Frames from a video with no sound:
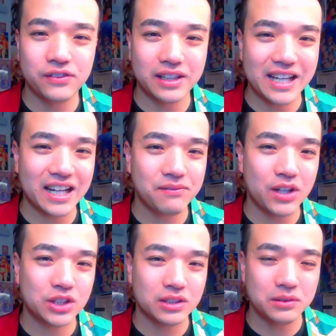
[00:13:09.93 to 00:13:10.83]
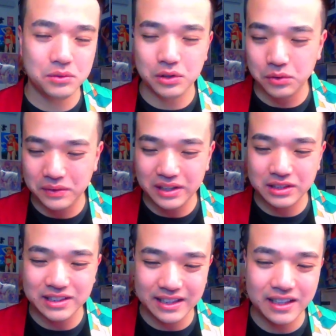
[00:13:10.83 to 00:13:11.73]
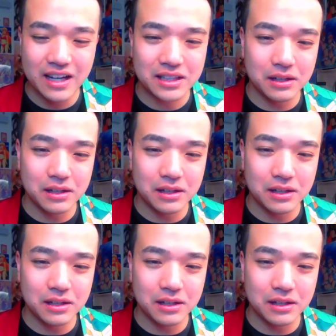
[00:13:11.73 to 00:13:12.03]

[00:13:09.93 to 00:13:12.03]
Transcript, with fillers: for the animation you really see